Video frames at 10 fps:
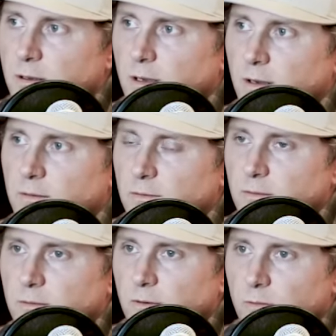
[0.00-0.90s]
uh,
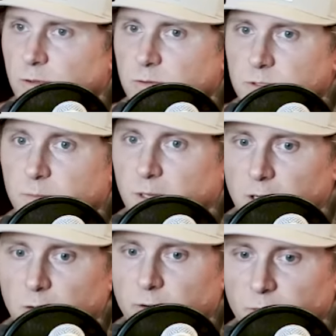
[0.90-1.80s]
which was something
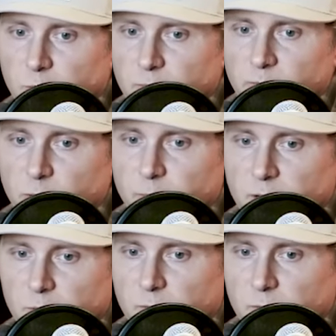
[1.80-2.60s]
I learned from from